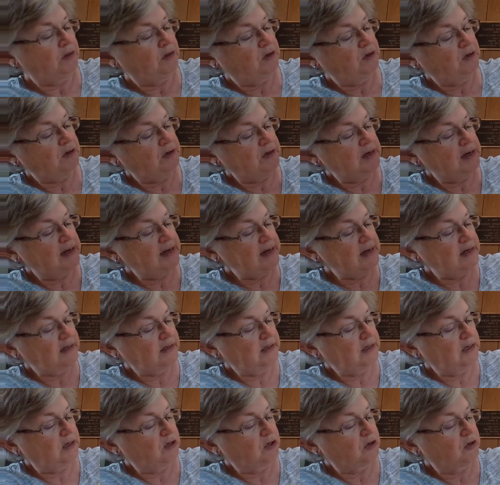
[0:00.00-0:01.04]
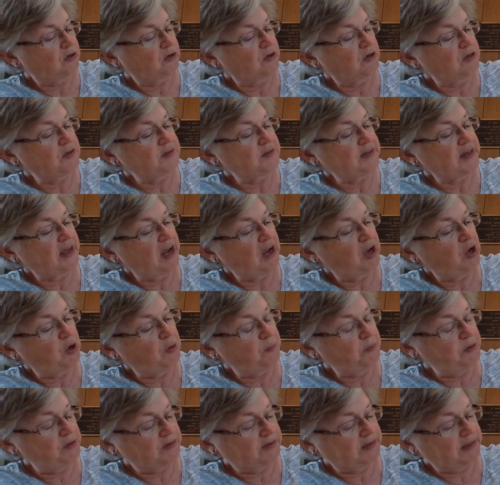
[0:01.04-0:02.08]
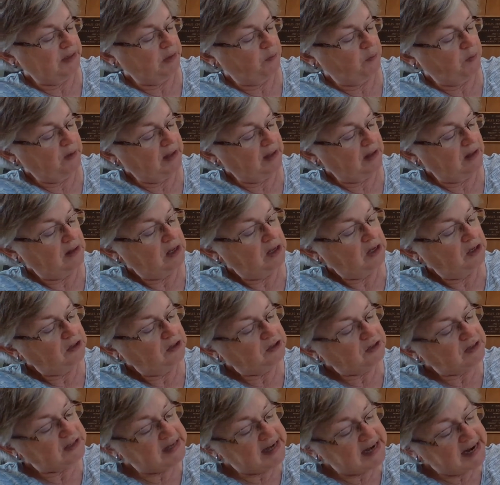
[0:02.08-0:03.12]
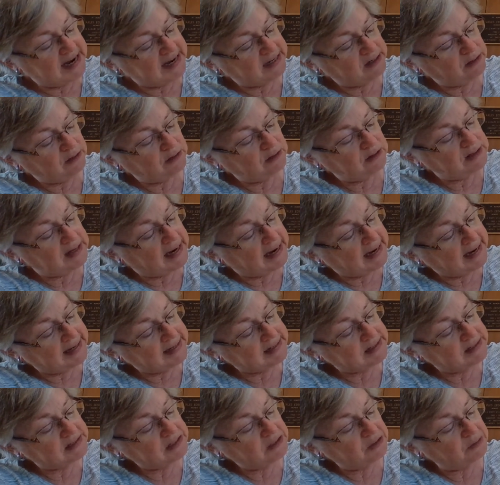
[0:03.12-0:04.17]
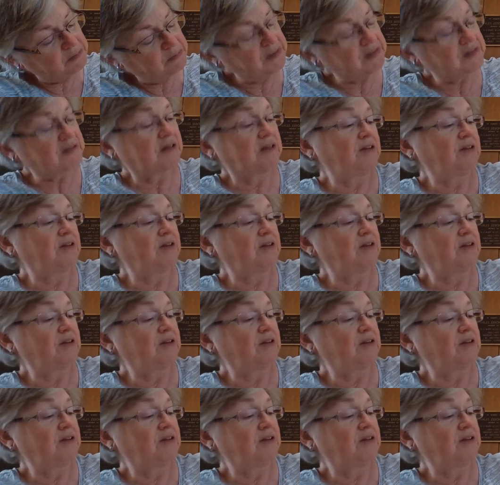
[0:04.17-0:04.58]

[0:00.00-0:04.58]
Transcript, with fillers: Good night, little girls. I hope you sleep well. Good night, good night, dear Miss